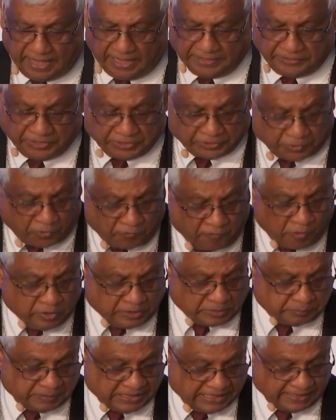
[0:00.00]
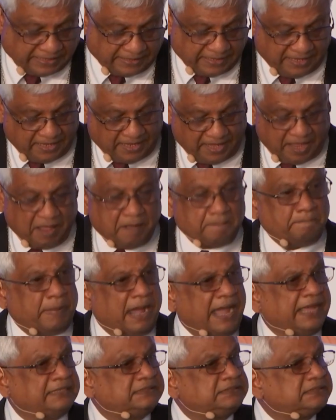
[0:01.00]
and irrevocably
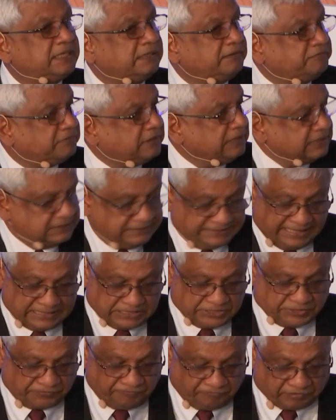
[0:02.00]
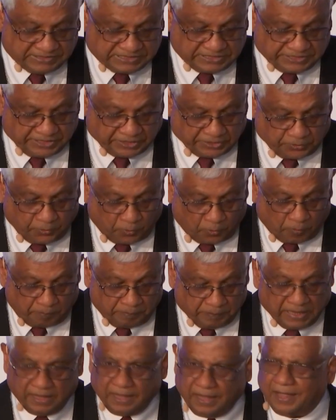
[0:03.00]
by a sense of Christian hope
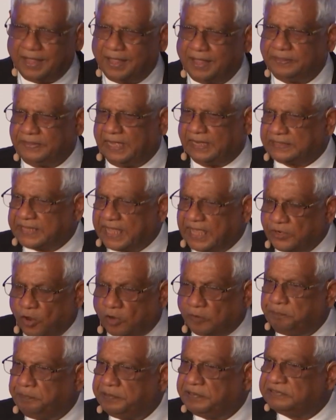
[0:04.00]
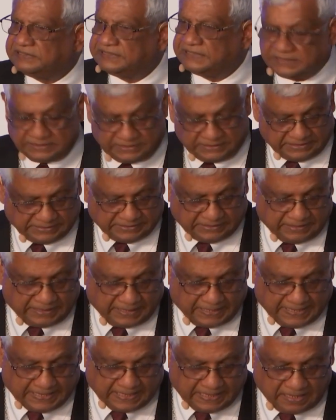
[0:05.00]
that cannot be resisted.
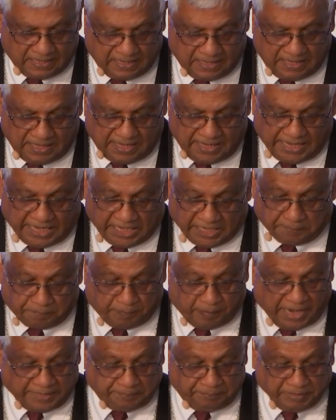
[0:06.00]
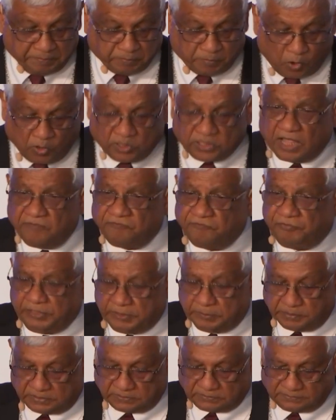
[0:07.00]
It might be more
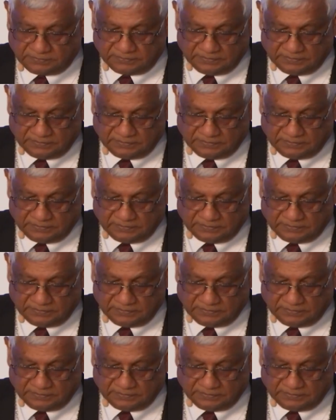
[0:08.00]
comfortable